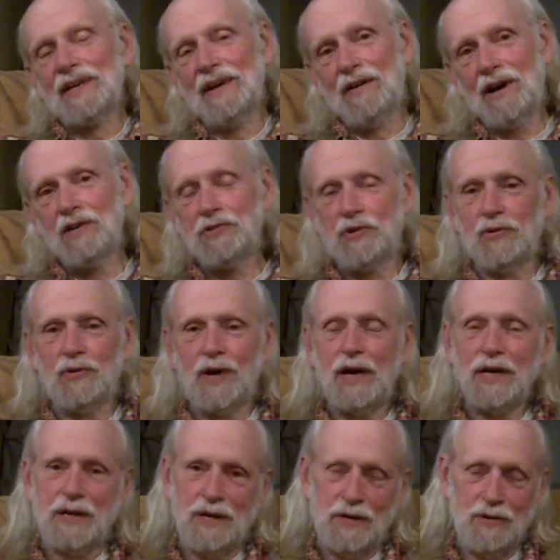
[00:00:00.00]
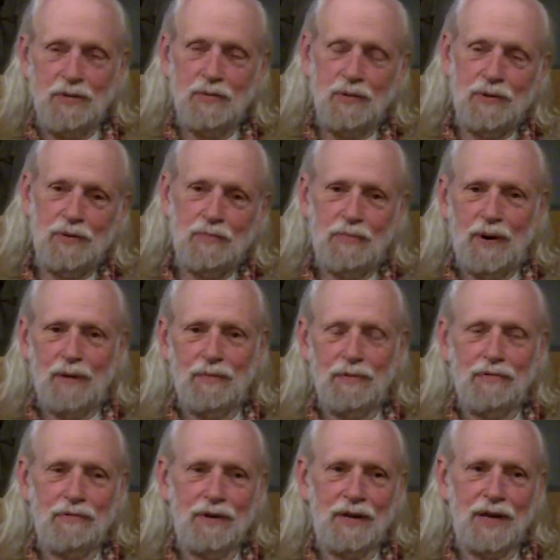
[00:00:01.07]
Now, As You Like It, you
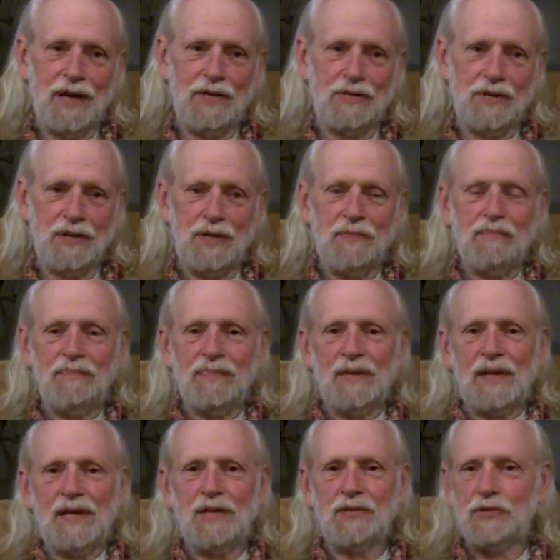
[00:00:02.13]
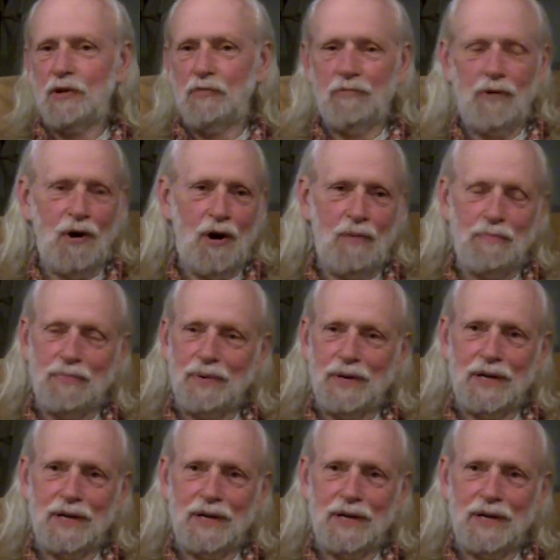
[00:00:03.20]
probably realize it's a romp.